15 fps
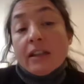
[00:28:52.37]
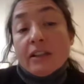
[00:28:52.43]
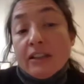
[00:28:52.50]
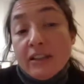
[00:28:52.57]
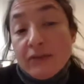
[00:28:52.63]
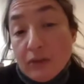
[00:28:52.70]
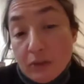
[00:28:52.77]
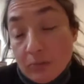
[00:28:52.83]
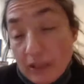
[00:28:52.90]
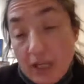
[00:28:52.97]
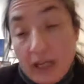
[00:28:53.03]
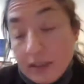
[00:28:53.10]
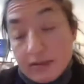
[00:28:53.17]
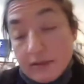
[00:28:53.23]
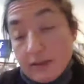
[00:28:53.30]
even
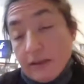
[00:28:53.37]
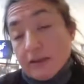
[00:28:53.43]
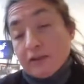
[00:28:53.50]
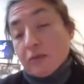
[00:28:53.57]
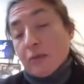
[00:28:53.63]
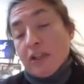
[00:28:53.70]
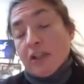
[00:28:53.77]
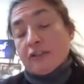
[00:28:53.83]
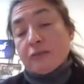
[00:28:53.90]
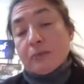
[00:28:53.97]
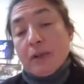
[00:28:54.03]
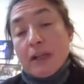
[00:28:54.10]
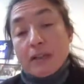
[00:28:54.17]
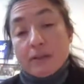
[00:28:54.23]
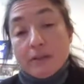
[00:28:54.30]
brighter, as we
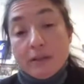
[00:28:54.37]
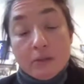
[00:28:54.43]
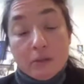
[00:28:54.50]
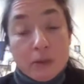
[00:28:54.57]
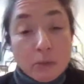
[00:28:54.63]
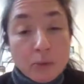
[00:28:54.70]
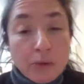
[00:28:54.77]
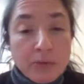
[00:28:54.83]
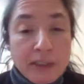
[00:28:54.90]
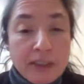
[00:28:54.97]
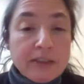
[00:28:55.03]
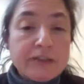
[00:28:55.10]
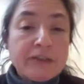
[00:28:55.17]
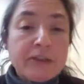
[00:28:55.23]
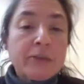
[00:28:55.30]
expect when we
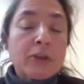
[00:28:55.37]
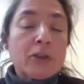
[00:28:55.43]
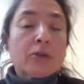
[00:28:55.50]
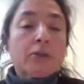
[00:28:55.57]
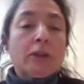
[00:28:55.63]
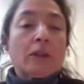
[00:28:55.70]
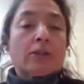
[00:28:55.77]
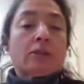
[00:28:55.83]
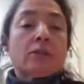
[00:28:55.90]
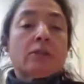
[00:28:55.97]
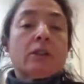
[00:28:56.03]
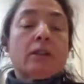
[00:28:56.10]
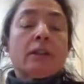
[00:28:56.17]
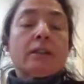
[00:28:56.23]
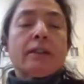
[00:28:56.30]
bring a
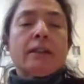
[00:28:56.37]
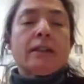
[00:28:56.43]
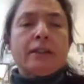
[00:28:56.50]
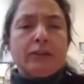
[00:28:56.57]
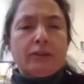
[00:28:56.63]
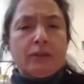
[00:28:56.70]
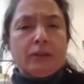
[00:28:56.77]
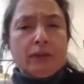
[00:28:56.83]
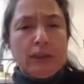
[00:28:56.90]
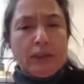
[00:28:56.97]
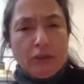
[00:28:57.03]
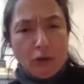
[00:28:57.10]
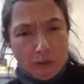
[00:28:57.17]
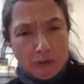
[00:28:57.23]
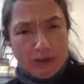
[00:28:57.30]
semiconductor at
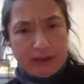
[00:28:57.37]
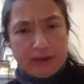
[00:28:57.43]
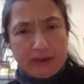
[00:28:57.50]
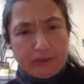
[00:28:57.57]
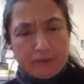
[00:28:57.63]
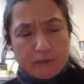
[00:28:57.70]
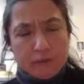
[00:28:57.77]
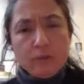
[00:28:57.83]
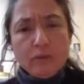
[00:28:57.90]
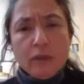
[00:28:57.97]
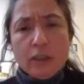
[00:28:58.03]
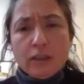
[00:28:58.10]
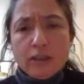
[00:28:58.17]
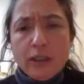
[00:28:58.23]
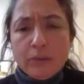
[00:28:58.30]
lower
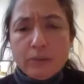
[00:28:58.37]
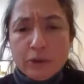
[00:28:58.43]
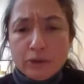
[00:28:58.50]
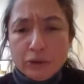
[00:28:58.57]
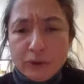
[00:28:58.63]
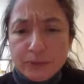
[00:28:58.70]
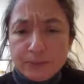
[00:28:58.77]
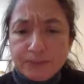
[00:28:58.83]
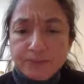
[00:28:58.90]
temperature.